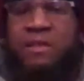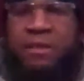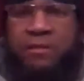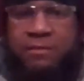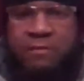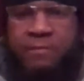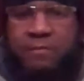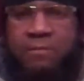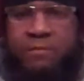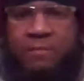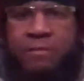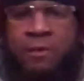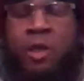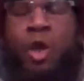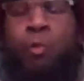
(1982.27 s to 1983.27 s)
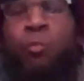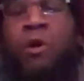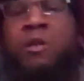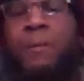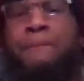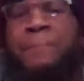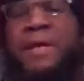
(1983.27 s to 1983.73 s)
it,
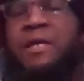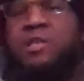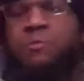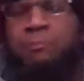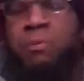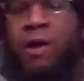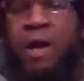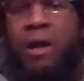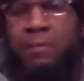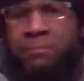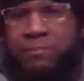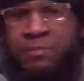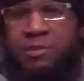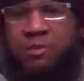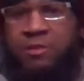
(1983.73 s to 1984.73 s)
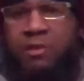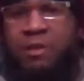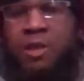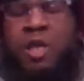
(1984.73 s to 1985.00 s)
one of the biggest problems.